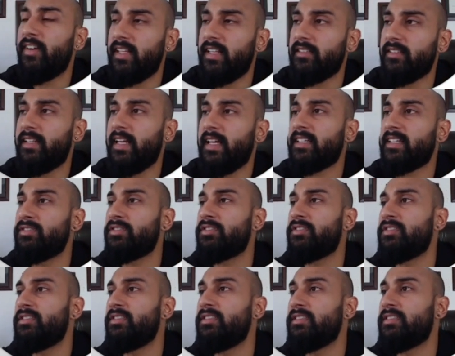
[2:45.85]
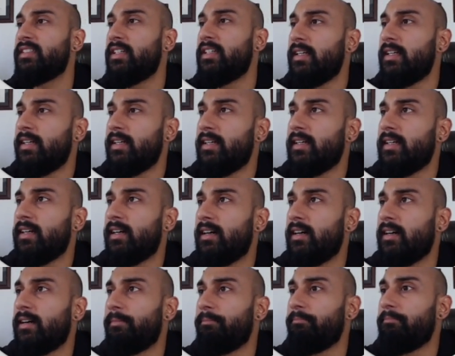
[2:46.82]
file the tax returns,
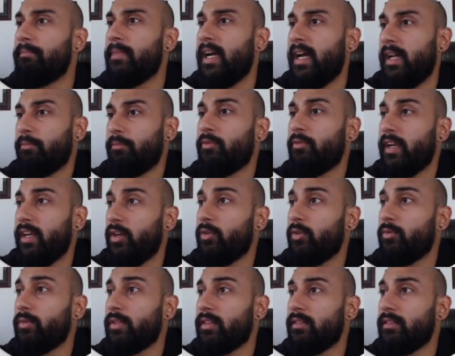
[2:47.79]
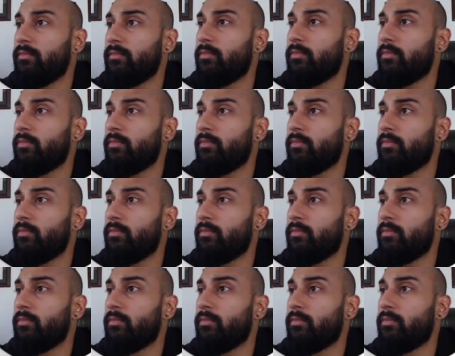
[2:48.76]
and provide you with